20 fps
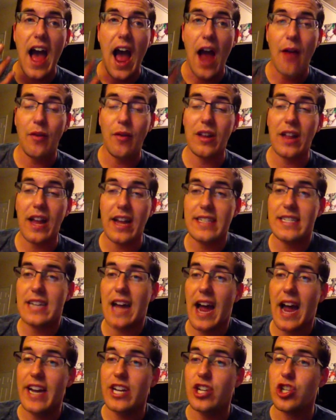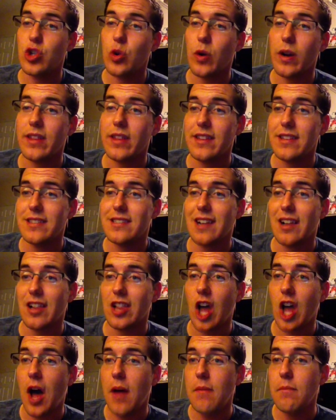I realized I enjoyed this a
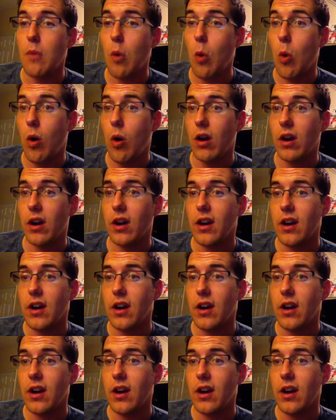lot more.